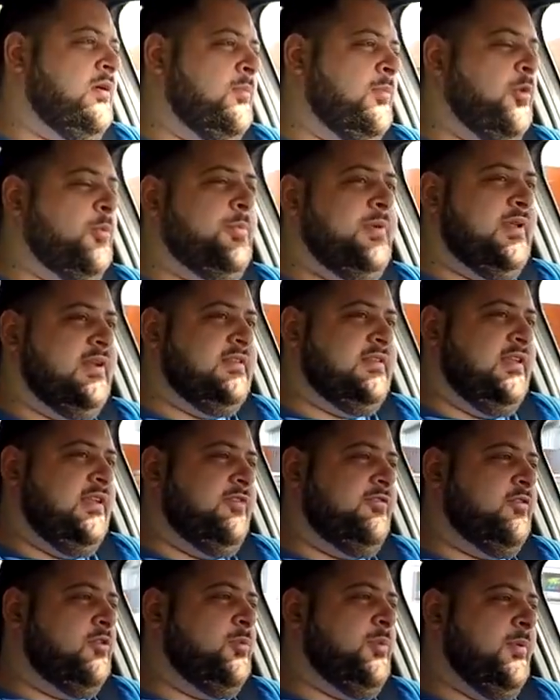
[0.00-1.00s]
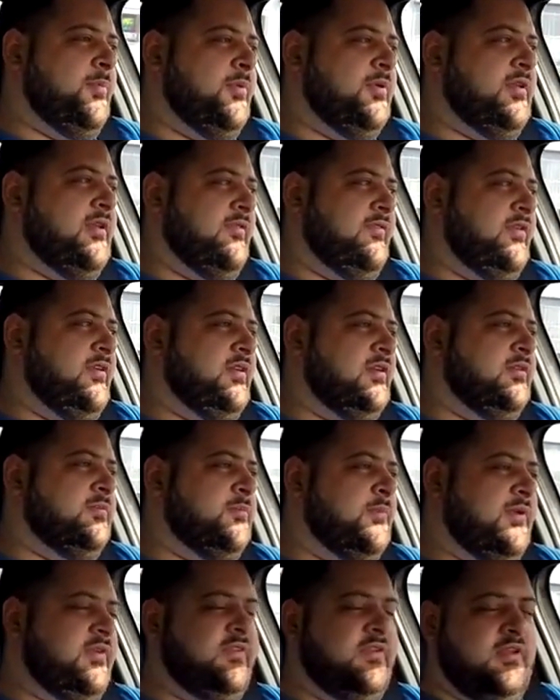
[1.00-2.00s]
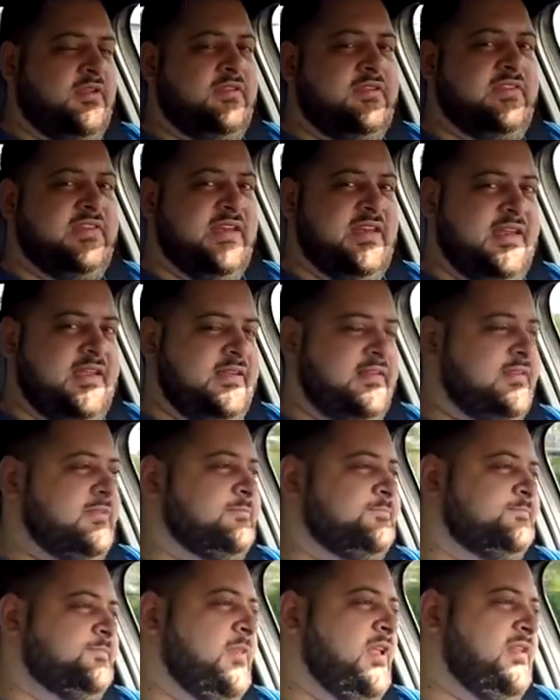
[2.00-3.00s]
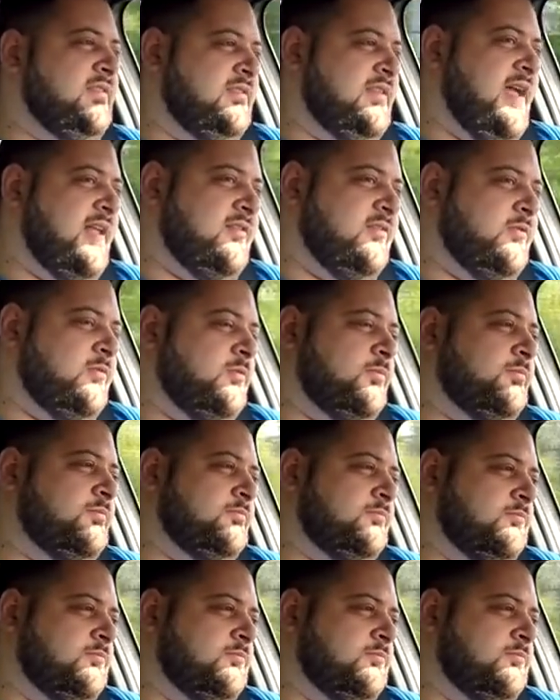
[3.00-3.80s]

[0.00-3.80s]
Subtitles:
mobility for people living in busy cities. And that's,